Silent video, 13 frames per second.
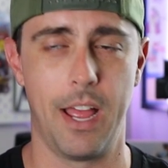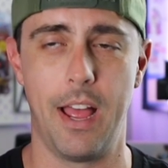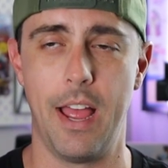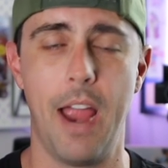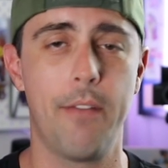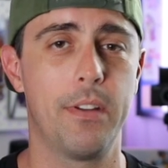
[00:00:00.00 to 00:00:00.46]

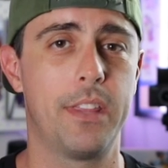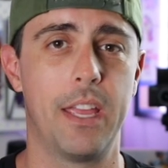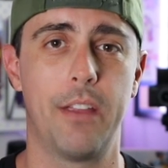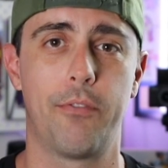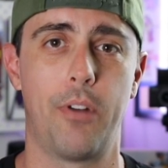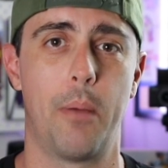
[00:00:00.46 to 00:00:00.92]

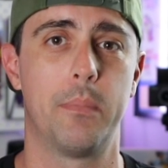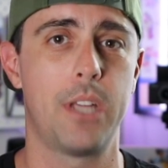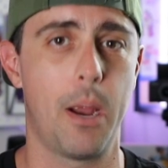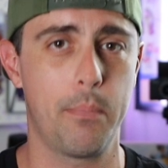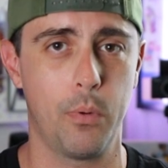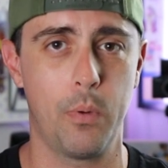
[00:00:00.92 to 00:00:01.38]
Everything from
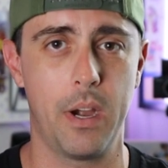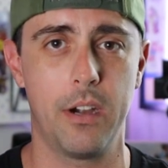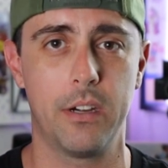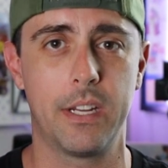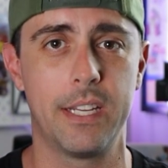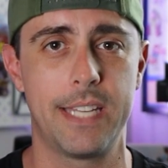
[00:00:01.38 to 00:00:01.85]

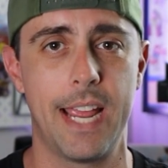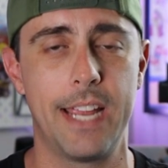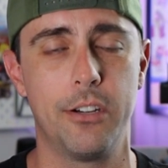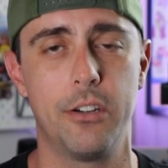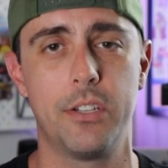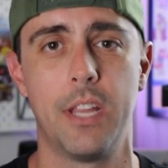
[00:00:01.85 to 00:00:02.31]
Tupperware
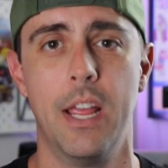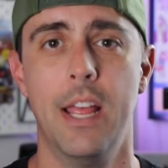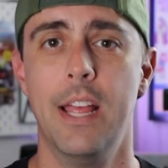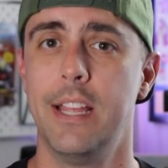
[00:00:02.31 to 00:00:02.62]
containers,